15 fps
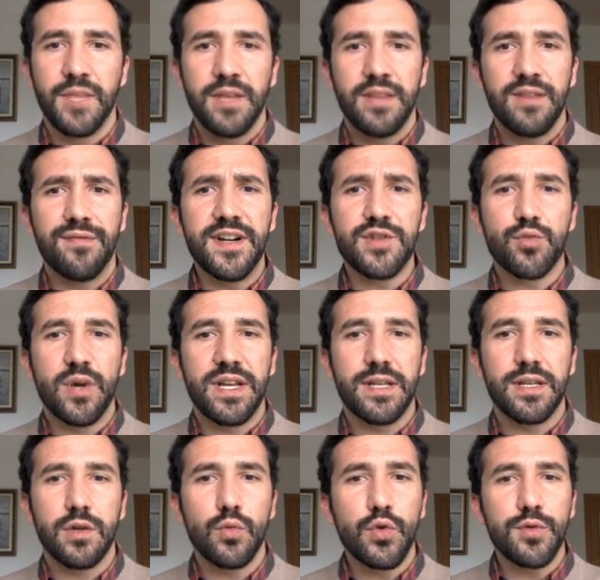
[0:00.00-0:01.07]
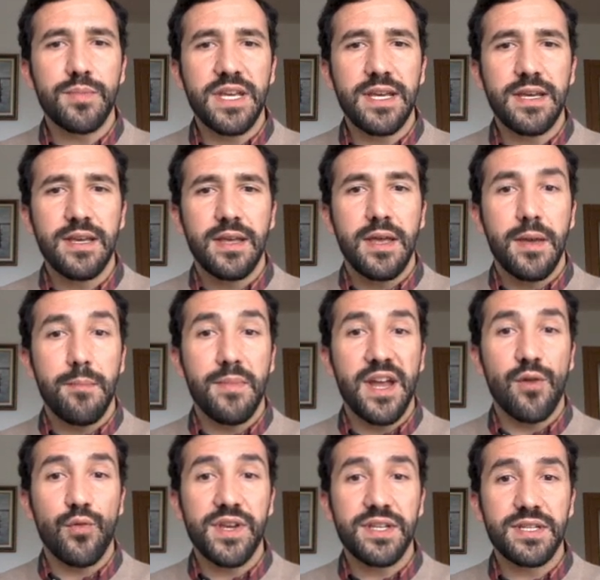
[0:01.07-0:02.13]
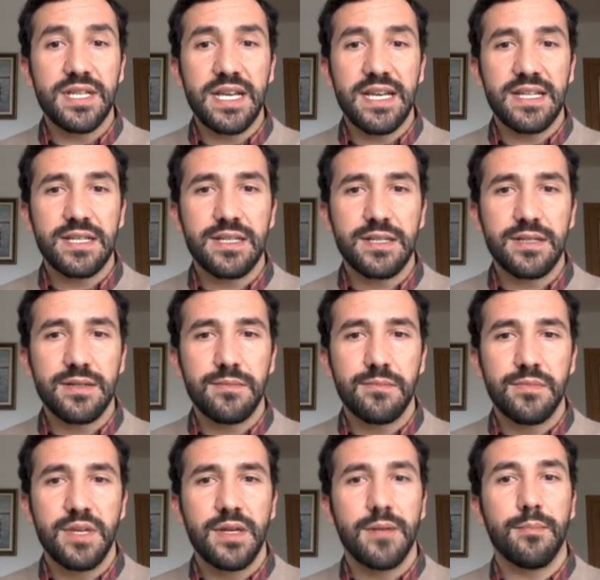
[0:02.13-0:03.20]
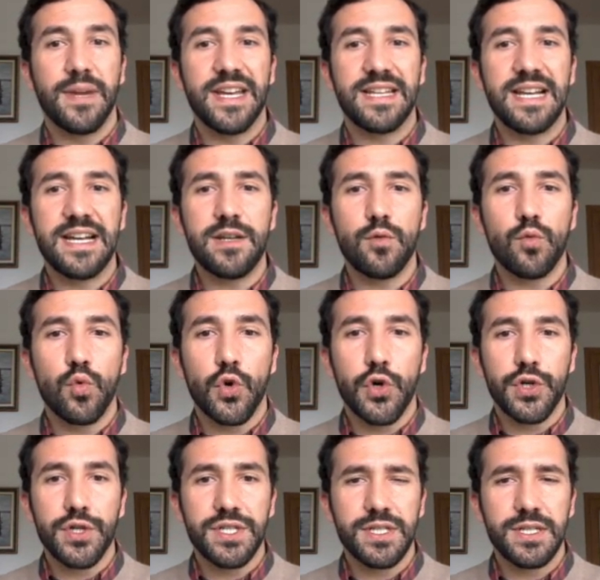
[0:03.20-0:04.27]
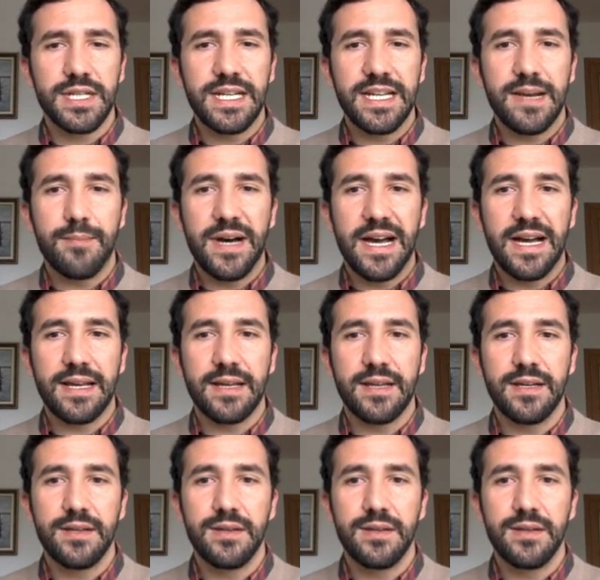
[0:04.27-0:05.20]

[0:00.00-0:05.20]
The first one would be, Mary says, my dad works in a bank.